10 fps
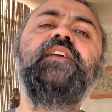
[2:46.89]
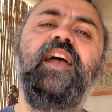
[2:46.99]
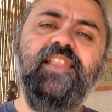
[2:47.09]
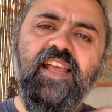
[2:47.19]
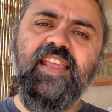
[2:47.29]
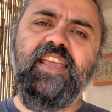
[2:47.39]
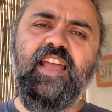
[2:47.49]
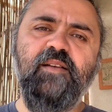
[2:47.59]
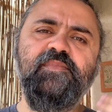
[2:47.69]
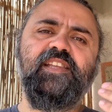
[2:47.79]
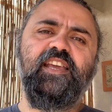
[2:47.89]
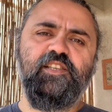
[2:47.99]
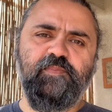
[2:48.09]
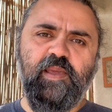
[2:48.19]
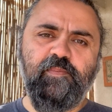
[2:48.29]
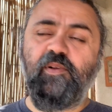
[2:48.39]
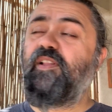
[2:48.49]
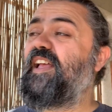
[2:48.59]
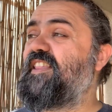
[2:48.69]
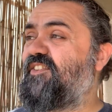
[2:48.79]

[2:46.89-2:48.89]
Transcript: And then he comes to his people in the